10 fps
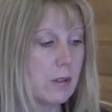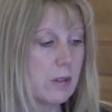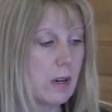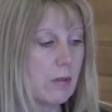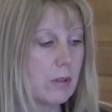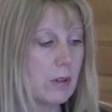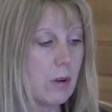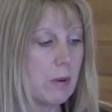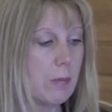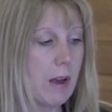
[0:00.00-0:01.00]
several
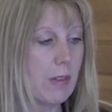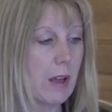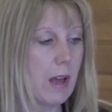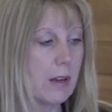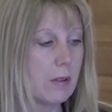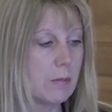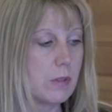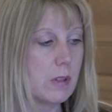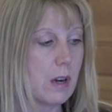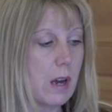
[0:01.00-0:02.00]
homeopathic
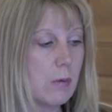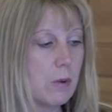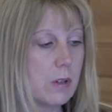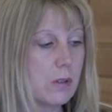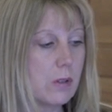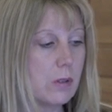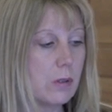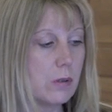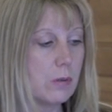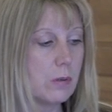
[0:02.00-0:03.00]
items that I want
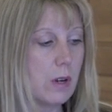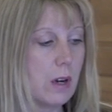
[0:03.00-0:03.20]
to